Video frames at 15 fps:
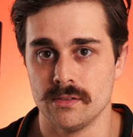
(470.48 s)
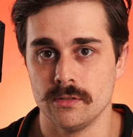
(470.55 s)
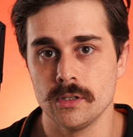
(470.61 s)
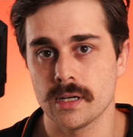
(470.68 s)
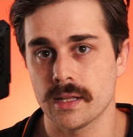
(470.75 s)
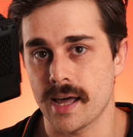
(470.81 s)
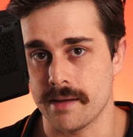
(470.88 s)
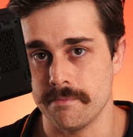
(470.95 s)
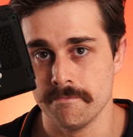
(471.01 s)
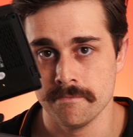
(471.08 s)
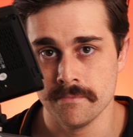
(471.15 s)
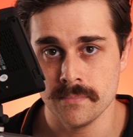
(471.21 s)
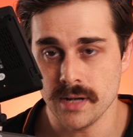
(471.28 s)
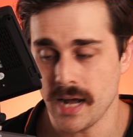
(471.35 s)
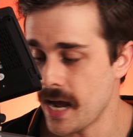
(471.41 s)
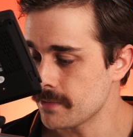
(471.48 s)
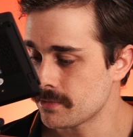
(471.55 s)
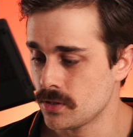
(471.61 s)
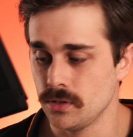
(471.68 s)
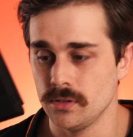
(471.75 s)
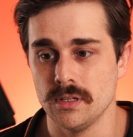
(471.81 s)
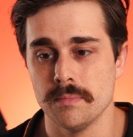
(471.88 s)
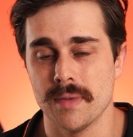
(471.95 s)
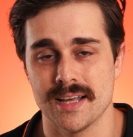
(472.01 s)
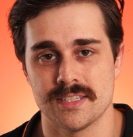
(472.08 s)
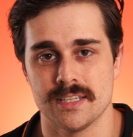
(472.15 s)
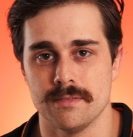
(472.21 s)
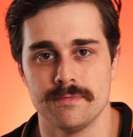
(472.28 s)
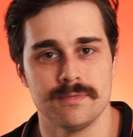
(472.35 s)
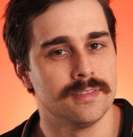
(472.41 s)
and look at that. Absolutely
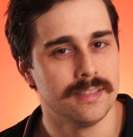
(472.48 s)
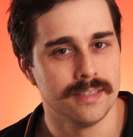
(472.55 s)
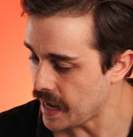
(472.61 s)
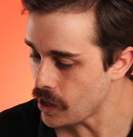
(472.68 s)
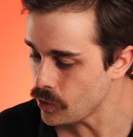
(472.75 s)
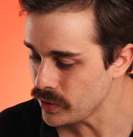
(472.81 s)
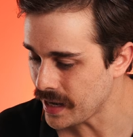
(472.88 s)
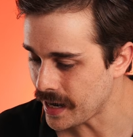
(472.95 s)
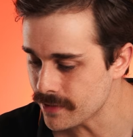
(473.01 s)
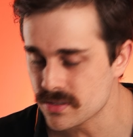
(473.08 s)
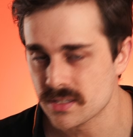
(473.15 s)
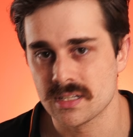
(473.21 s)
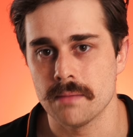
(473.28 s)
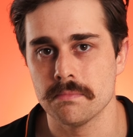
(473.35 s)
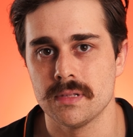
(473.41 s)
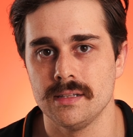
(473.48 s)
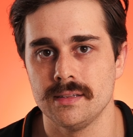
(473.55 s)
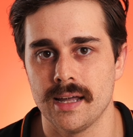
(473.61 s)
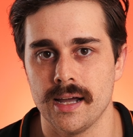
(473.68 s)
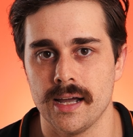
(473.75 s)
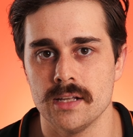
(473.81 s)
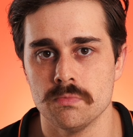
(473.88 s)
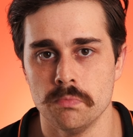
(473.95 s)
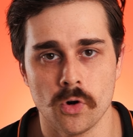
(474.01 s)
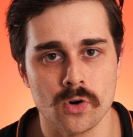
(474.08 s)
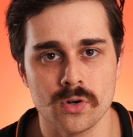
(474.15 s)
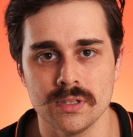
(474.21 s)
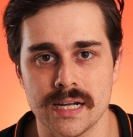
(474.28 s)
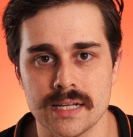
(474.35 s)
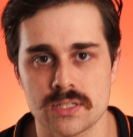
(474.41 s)
massive. Now we have something that has more or
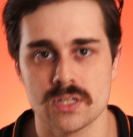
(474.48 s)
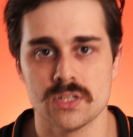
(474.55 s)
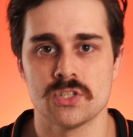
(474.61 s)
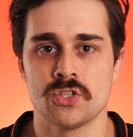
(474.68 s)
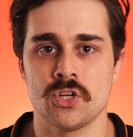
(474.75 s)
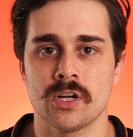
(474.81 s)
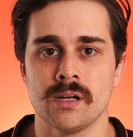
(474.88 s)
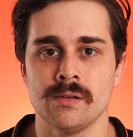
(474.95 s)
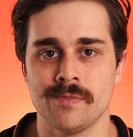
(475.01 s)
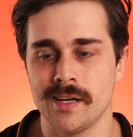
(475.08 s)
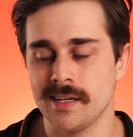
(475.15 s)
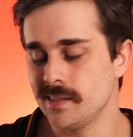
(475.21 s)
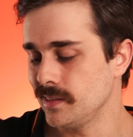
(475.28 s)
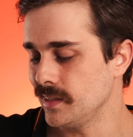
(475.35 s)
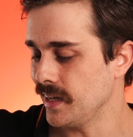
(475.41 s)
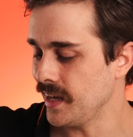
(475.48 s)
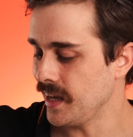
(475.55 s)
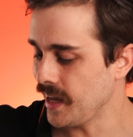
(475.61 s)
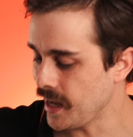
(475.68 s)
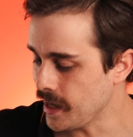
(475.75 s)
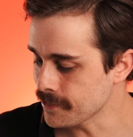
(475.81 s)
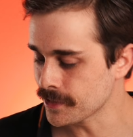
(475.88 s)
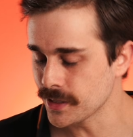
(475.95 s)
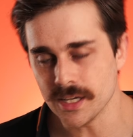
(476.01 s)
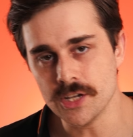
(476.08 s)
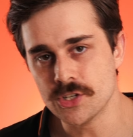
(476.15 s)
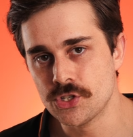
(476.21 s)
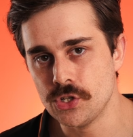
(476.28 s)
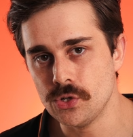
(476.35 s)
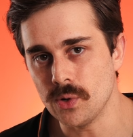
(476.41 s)
less circumvented every
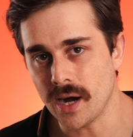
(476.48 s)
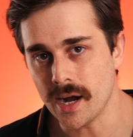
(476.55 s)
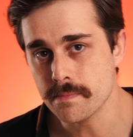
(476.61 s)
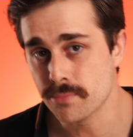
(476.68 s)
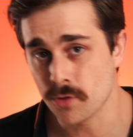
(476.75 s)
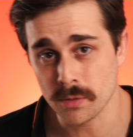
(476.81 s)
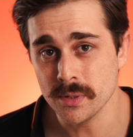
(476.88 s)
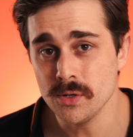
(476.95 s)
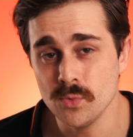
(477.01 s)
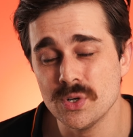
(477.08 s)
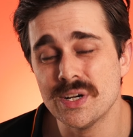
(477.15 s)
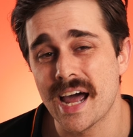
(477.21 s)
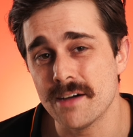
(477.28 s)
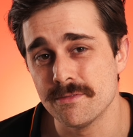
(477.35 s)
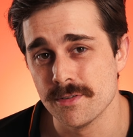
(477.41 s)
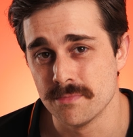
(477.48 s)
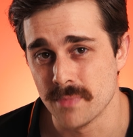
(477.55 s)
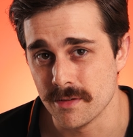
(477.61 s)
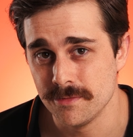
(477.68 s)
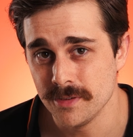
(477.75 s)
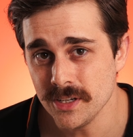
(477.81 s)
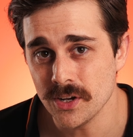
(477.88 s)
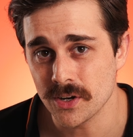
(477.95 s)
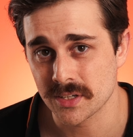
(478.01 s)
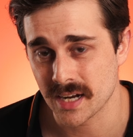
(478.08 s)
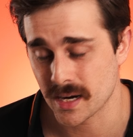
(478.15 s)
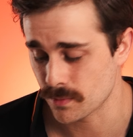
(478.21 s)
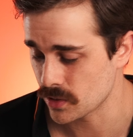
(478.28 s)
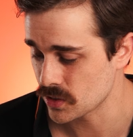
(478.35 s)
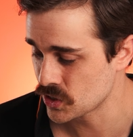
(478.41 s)
issue I probably would have with my video
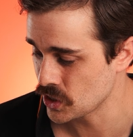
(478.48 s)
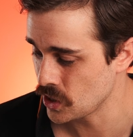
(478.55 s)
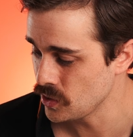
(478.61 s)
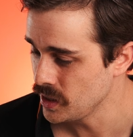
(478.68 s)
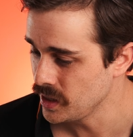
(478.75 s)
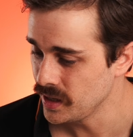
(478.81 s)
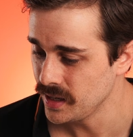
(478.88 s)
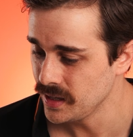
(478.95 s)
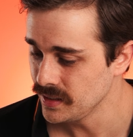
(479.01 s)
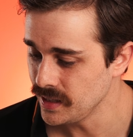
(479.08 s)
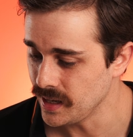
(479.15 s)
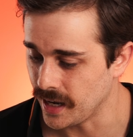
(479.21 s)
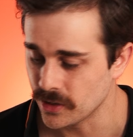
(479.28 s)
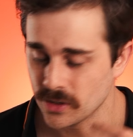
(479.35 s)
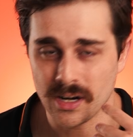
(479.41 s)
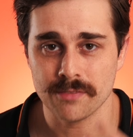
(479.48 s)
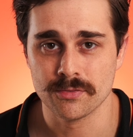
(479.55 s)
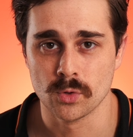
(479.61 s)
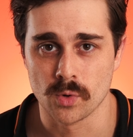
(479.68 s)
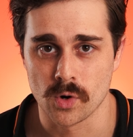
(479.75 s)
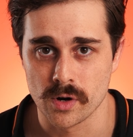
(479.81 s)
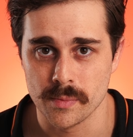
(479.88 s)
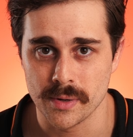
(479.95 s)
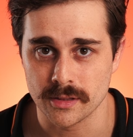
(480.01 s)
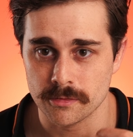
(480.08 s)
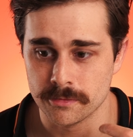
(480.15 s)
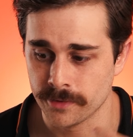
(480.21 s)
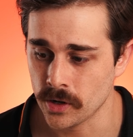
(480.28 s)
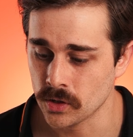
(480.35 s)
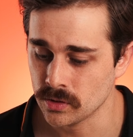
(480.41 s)
camera. So yeah, I don't have to worry about the
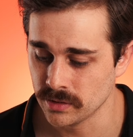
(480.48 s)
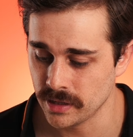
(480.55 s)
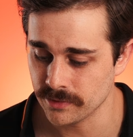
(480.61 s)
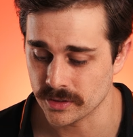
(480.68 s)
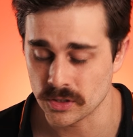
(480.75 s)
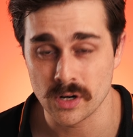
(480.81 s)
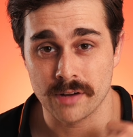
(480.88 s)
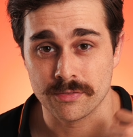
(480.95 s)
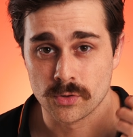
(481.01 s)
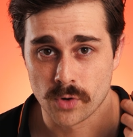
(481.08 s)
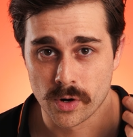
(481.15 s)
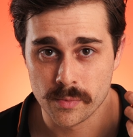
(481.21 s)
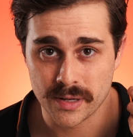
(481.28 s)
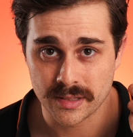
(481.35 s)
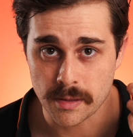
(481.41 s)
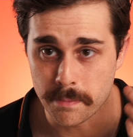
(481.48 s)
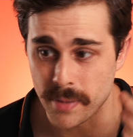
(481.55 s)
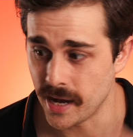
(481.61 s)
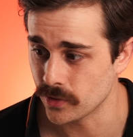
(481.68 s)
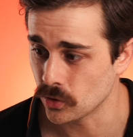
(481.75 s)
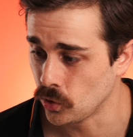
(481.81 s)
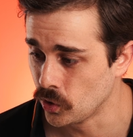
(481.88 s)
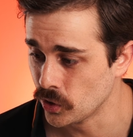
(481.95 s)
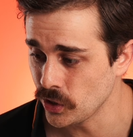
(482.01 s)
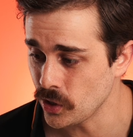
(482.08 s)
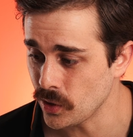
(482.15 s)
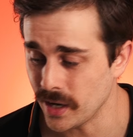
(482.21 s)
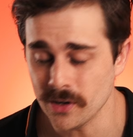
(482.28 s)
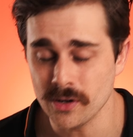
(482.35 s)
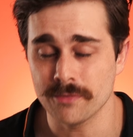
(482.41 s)
focal length. I don't have to worry about the bad
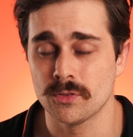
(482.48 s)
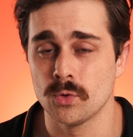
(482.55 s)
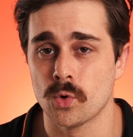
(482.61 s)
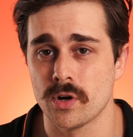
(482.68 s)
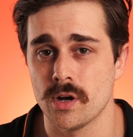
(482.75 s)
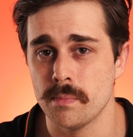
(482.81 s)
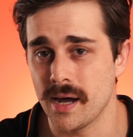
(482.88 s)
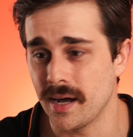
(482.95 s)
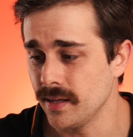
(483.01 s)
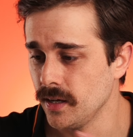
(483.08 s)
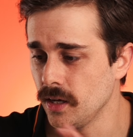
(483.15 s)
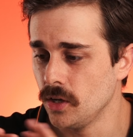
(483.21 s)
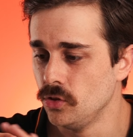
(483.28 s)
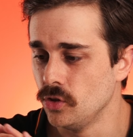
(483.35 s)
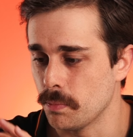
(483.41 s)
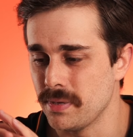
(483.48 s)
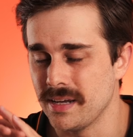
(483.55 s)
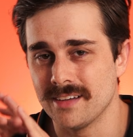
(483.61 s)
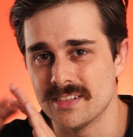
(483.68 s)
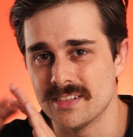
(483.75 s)
audio. I don't have to worry about not being